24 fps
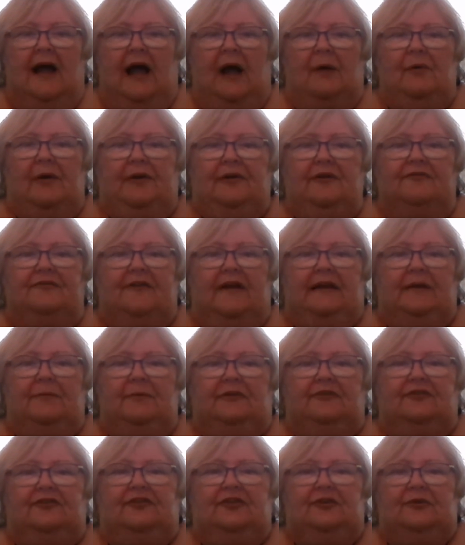I wonder if
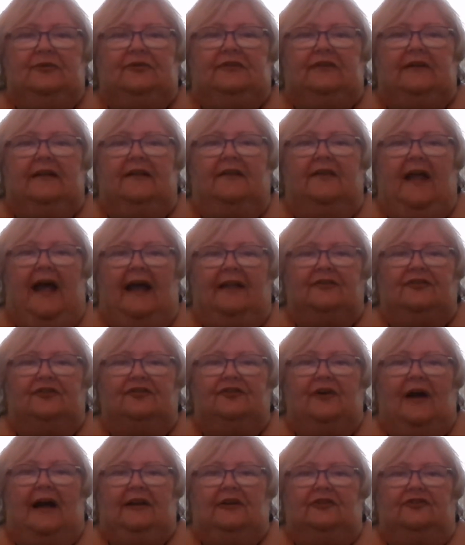anyone's using that
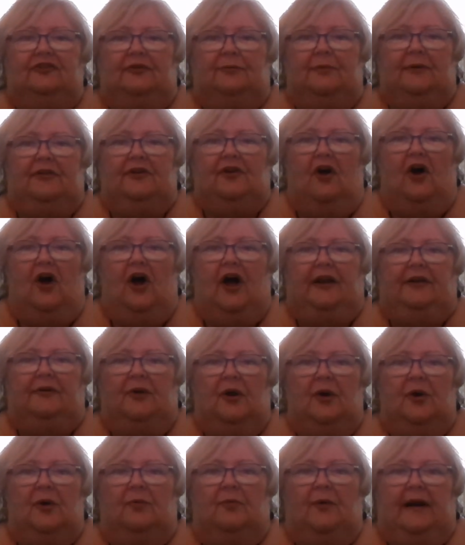strategy with God
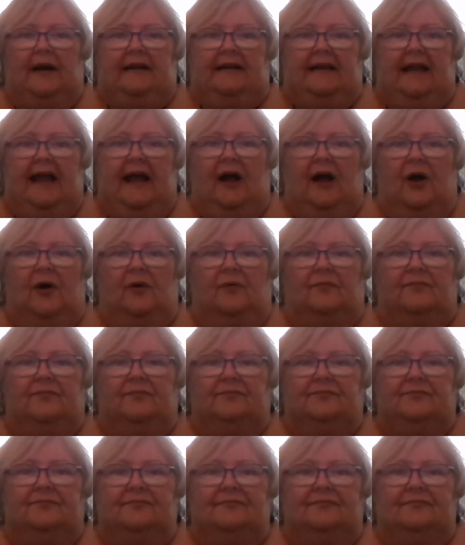right now.
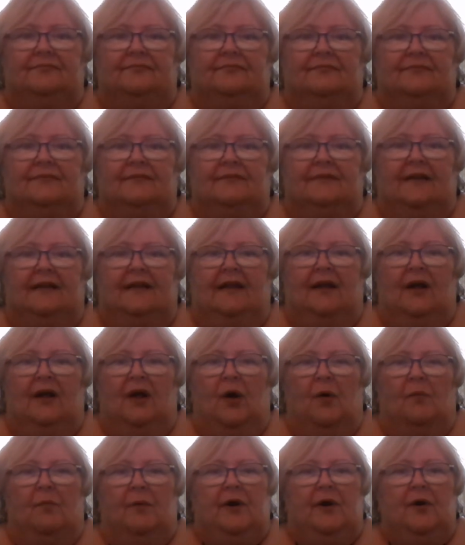
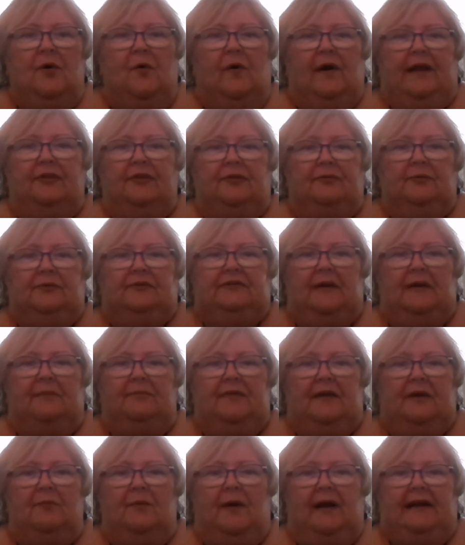We're going through
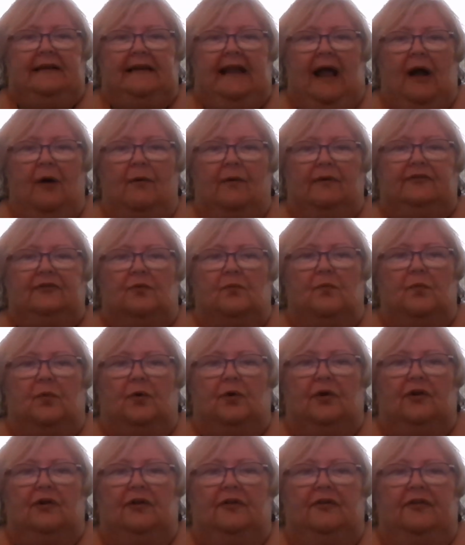something right now as a
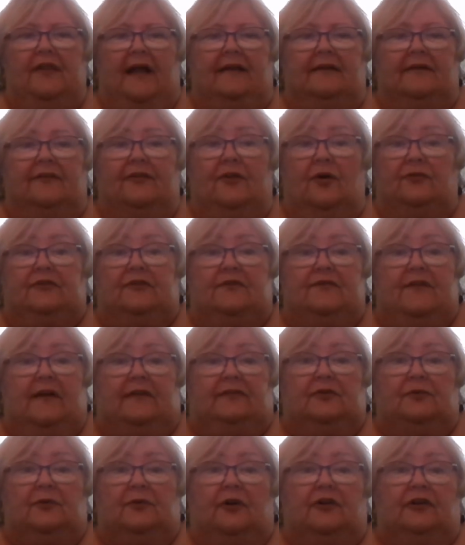world that those of us who